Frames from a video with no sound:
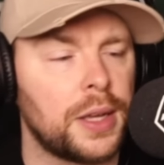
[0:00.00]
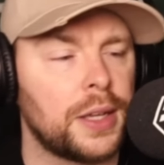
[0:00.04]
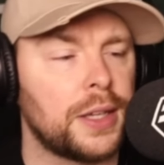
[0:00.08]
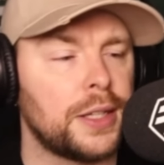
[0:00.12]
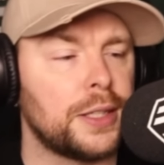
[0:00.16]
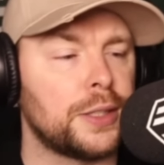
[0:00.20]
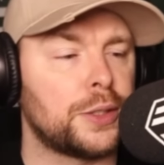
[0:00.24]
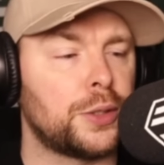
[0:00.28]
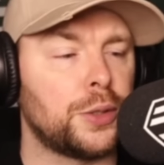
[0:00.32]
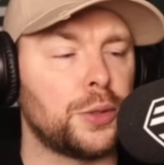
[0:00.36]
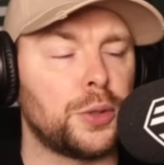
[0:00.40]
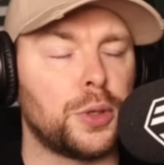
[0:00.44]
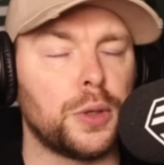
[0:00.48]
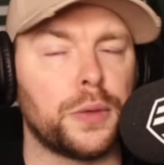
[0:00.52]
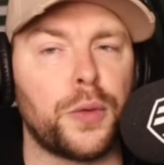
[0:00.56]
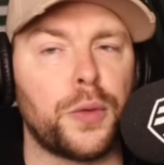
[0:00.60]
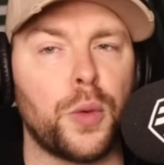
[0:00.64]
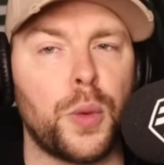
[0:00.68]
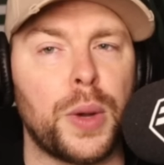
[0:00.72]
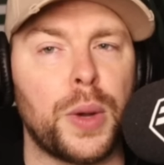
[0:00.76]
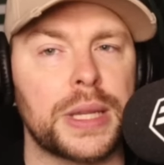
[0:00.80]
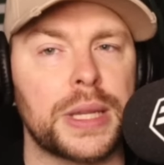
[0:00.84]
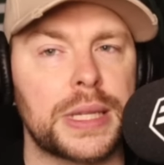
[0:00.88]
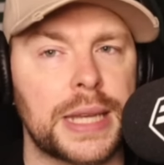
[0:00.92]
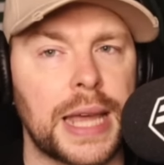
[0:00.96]
He's too good for
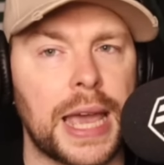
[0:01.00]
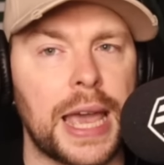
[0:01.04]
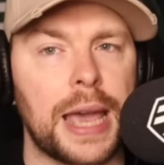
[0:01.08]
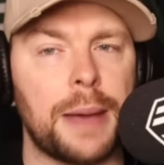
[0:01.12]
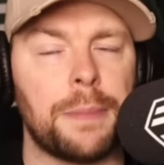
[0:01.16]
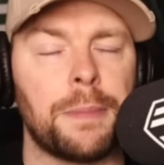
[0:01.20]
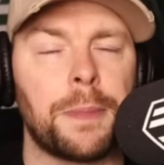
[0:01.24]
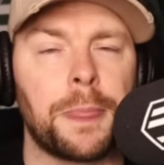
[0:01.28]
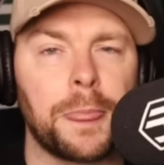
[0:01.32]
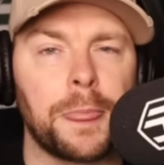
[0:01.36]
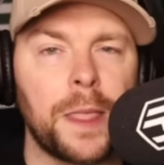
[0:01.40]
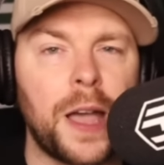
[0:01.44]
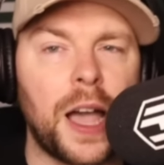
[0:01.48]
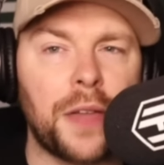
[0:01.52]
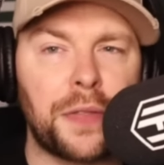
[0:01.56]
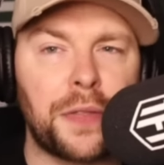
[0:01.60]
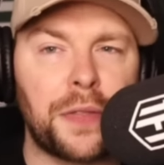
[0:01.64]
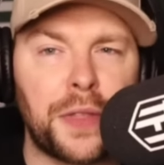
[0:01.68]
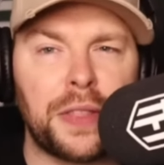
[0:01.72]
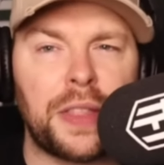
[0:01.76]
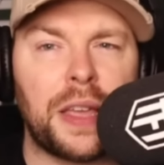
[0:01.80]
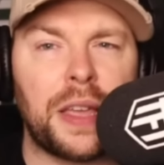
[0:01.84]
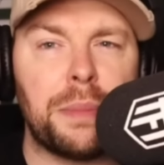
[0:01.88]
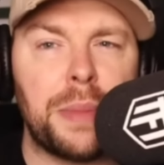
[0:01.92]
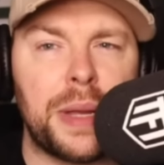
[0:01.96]
West Ham. I
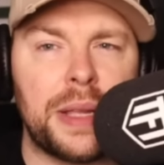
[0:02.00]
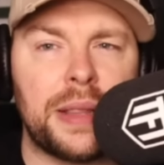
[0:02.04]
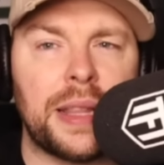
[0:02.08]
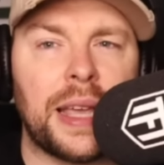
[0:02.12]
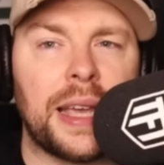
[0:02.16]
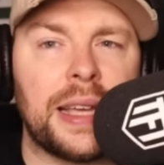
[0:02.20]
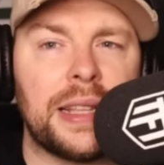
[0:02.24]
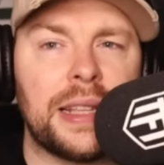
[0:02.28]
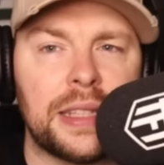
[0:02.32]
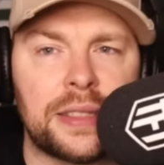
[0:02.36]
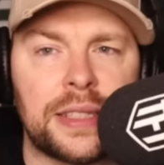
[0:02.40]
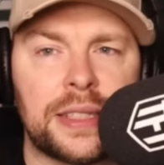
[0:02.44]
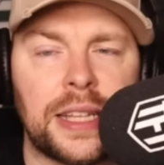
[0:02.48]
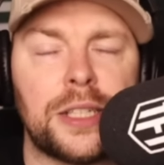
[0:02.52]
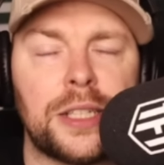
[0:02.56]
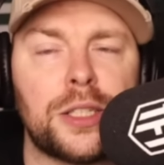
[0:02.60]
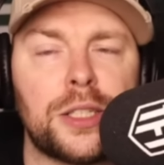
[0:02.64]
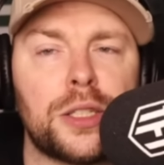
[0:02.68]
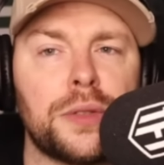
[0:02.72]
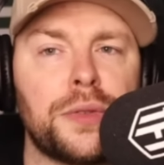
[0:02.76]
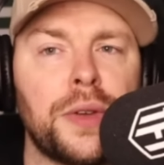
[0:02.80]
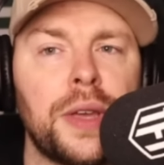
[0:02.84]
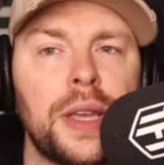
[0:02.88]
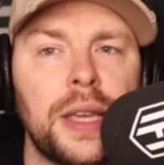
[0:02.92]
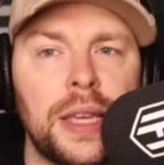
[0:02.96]
think they mean that in the sense
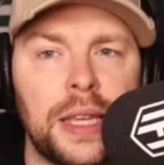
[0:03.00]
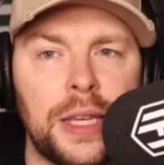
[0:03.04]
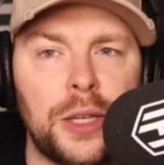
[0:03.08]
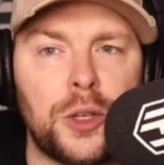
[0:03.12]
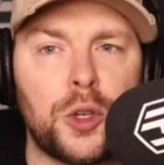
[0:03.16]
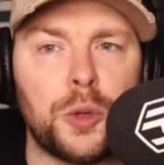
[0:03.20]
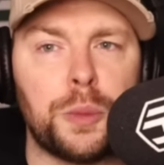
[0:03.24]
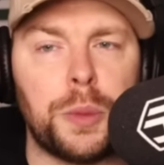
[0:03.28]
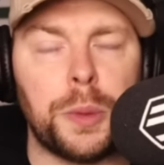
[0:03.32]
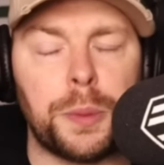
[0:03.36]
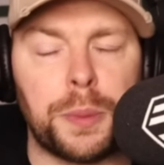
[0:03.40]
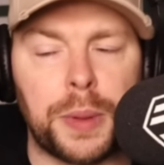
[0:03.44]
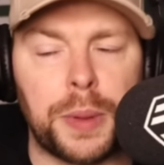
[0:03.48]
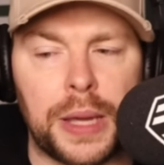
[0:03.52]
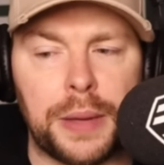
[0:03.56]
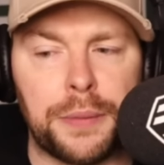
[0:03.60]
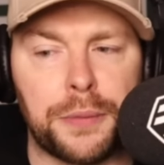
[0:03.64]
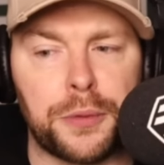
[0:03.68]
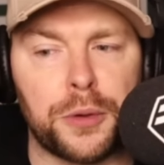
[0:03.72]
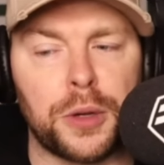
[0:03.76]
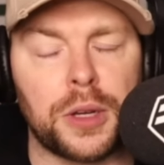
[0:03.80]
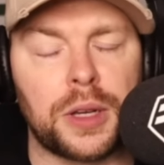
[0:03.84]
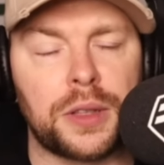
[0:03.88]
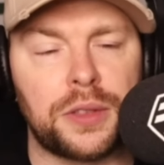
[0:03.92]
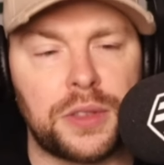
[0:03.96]
of he could be playing
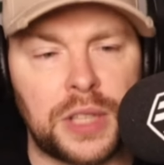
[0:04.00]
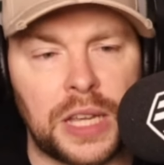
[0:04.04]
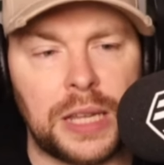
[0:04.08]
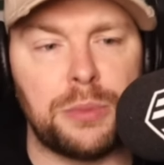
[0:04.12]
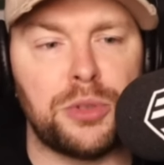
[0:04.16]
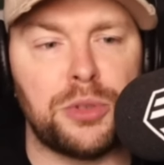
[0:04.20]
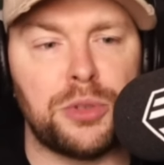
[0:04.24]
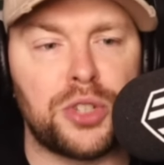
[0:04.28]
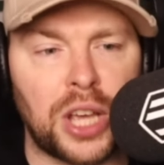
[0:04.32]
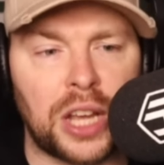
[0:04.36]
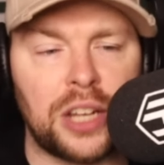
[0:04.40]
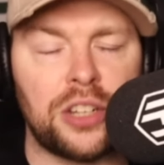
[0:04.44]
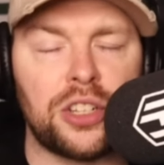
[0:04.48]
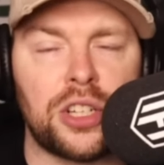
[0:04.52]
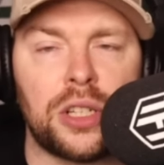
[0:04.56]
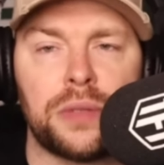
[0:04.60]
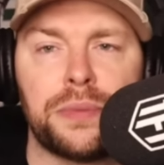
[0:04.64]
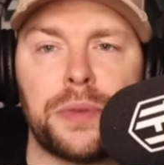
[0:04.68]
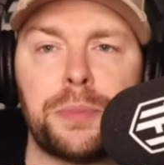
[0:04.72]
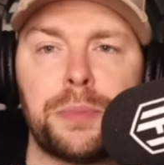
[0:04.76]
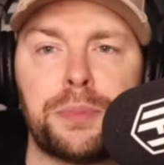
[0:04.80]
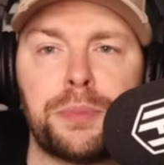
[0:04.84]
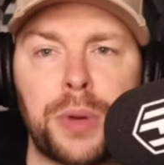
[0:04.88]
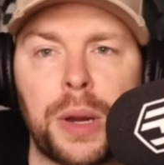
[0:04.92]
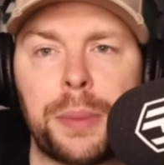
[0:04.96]
for a team challenging
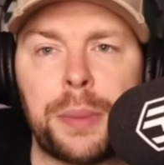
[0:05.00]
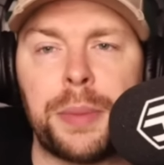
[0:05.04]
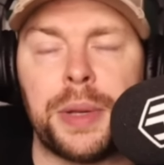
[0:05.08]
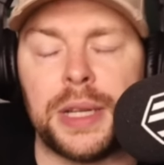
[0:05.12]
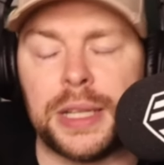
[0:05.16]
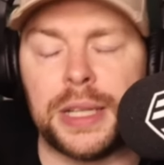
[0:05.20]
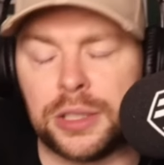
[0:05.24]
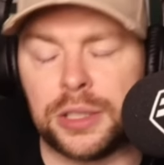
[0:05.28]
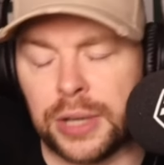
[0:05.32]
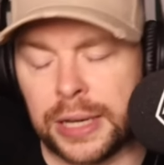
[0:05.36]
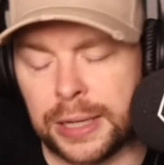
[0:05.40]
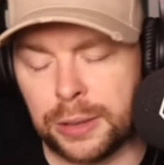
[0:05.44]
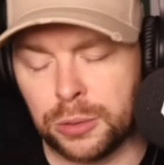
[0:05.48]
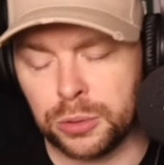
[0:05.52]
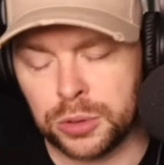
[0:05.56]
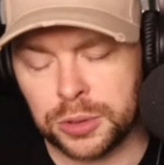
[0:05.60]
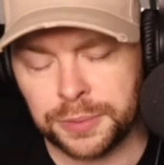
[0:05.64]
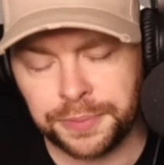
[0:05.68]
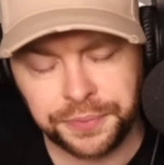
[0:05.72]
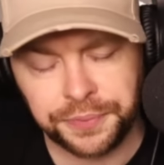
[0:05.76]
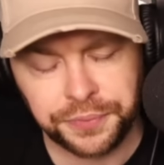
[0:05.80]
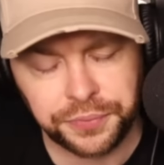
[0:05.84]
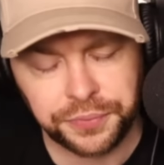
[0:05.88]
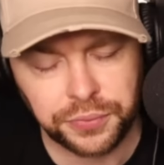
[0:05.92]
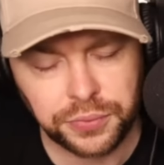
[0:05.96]
for Premier League titles
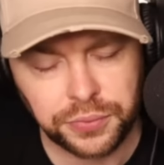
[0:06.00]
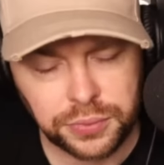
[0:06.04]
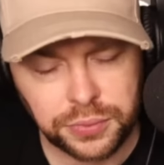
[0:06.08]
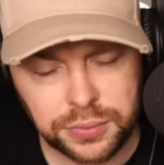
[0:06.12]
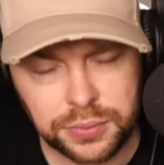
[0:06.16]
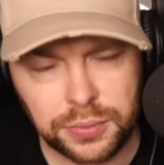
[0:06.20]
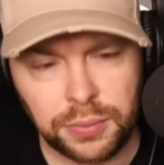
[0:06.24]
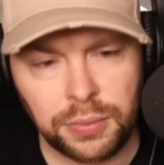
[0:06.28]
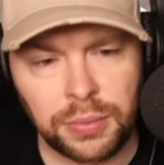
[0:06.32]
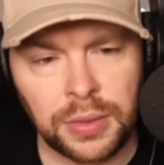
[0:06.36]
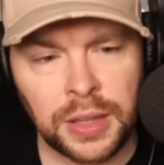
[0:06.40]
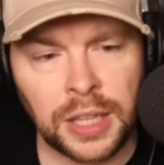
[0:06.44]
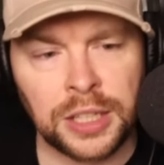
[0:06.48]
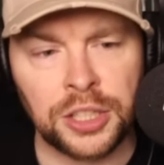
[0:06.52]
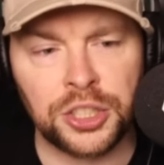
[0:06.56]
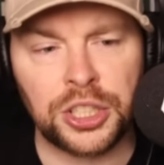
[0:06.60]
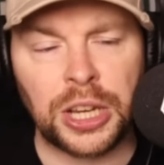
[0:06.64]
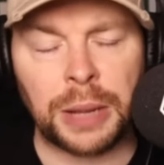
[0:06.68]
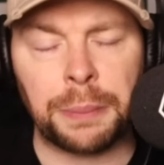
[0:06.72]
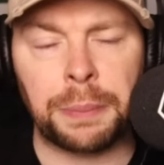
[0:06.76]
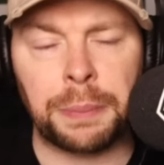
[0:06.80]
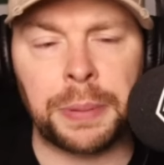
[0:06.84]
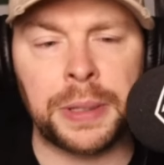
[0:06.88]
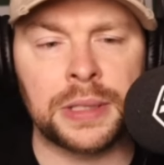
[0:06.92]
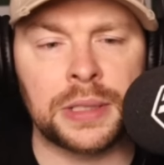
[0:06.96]
and
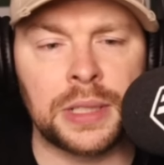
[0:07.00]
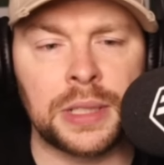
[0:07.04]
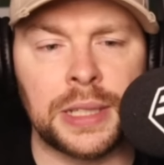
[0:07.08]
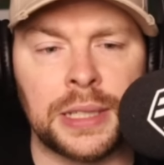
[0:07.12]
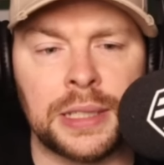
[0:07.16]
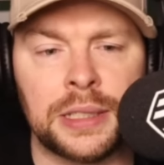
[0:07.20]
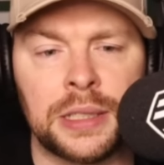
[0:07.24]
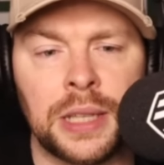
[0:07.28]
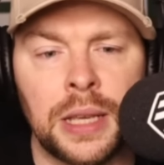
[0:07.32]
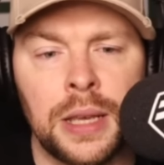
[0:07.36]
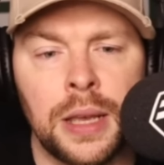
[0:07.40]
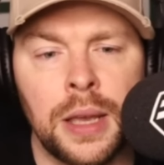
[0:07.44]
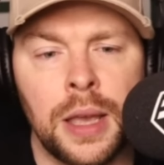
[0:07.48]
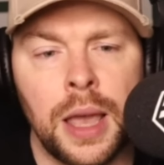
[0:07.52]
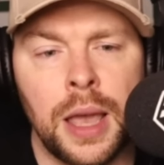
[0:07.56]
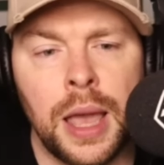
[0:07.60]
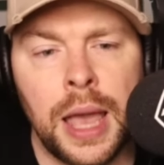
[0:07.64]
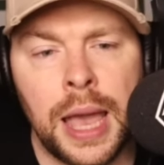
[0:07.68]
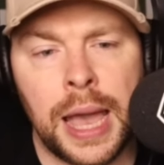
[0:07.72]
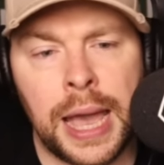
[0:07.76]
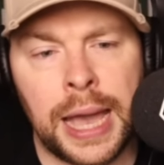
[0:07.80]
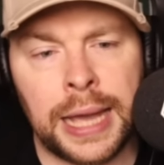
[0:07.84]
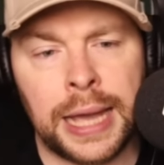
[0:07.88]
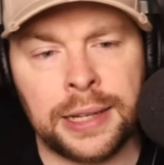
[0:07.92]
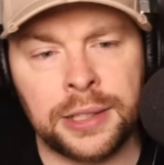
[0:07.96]
Champions Leagues.
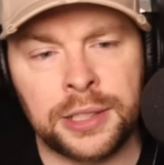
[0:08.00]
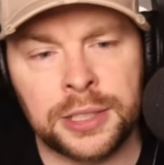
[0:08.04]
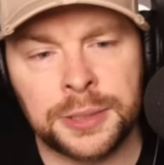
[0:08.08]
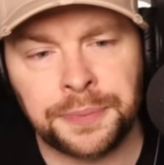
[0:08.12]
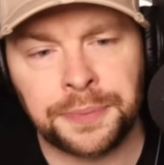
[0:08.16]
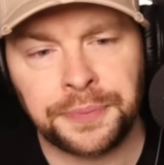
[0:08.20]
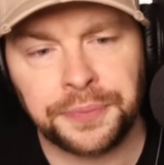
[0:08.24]
And